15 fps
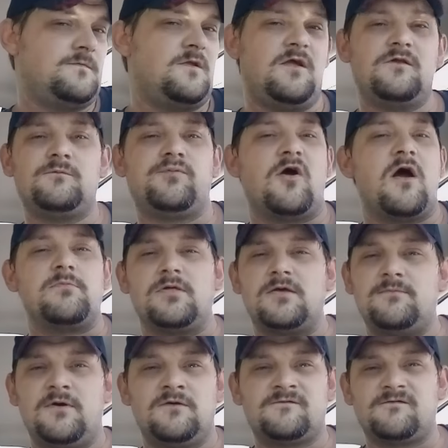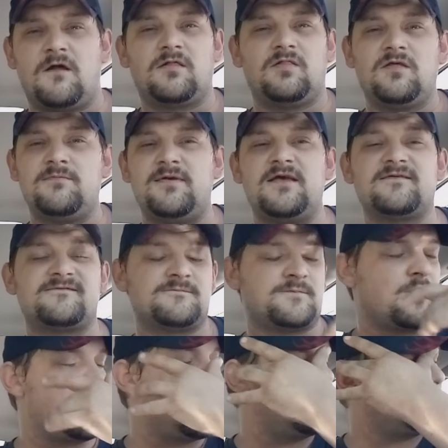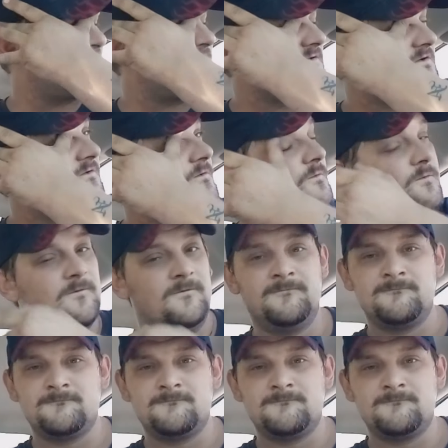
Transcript: It'll probably most likely be a surprise to you.